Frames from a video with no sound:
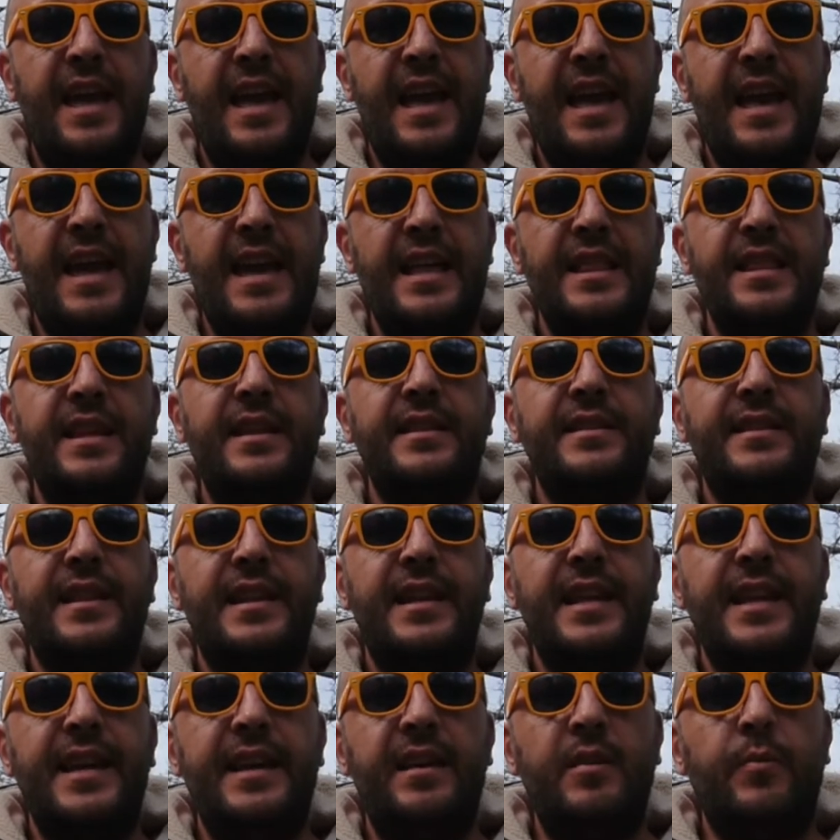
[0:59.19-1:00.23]
and the
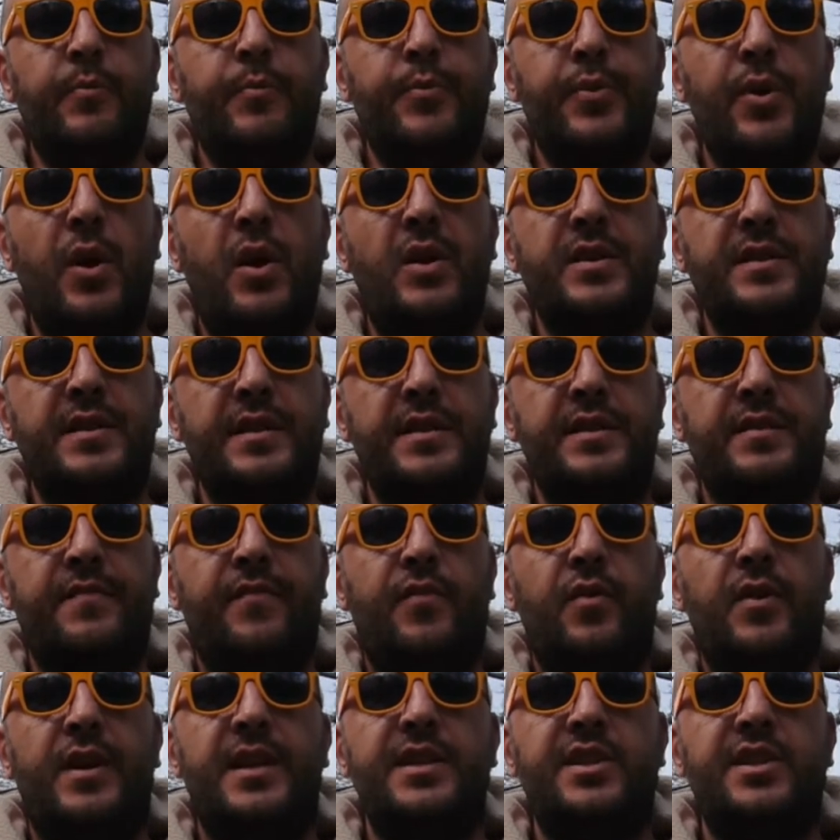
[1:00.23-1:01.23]
legal process for